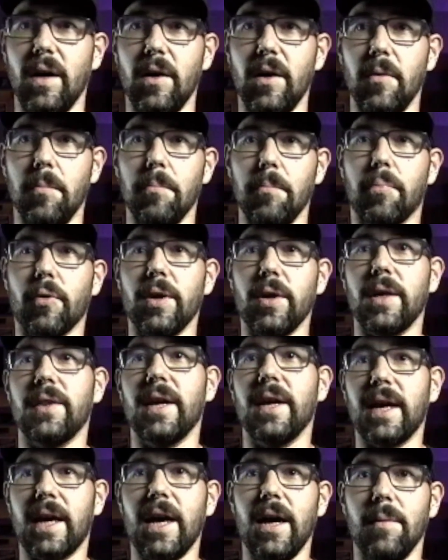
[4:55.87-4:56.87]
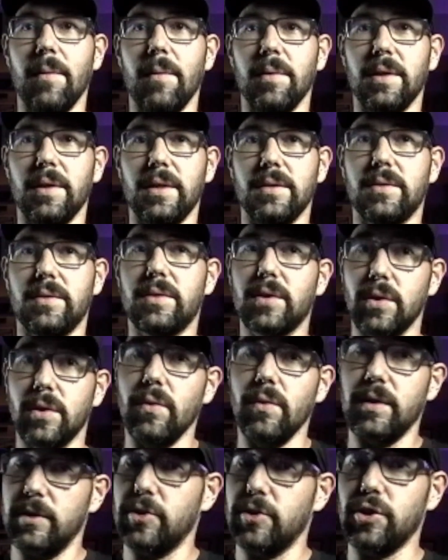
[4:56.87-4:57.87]
bring that comedy to
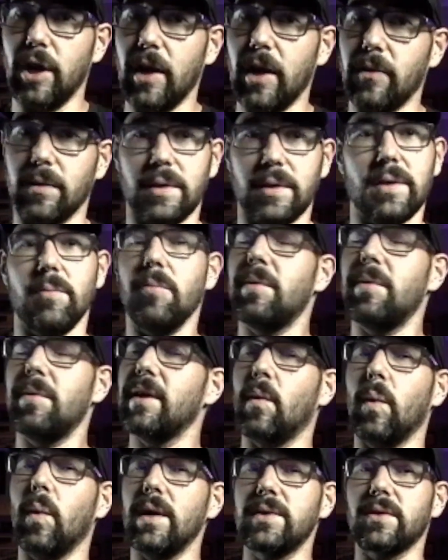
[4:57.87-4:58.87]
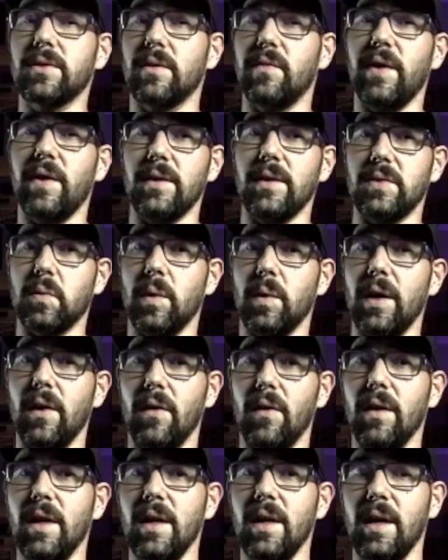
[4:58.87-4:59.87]
the genre, because I'm a big Western fan as
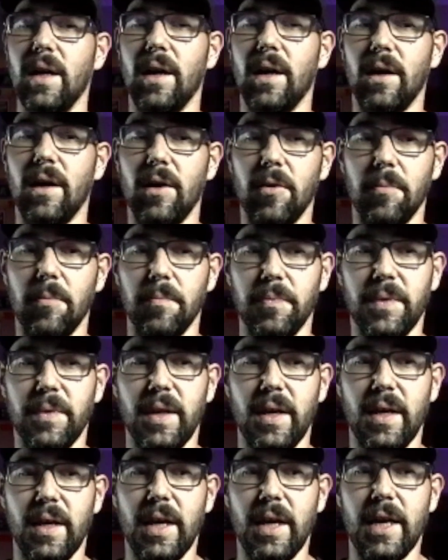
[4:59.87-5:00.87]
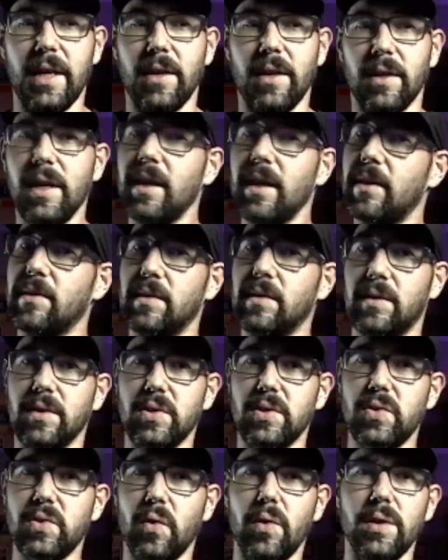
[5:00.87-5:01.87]
well. And again, the
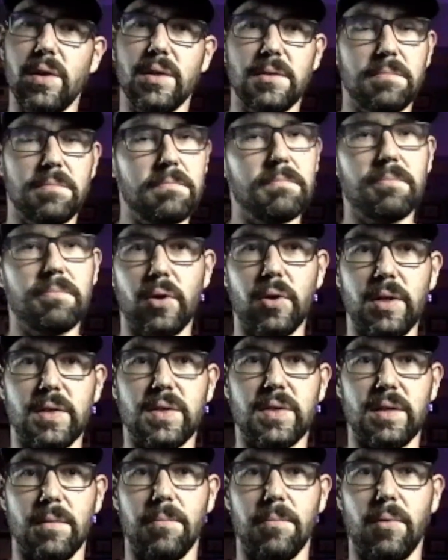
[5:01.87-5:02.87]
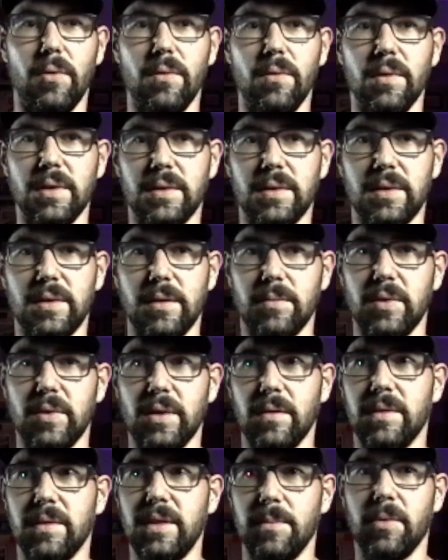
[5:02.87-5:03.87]
story is pretty simple. It seems like a typical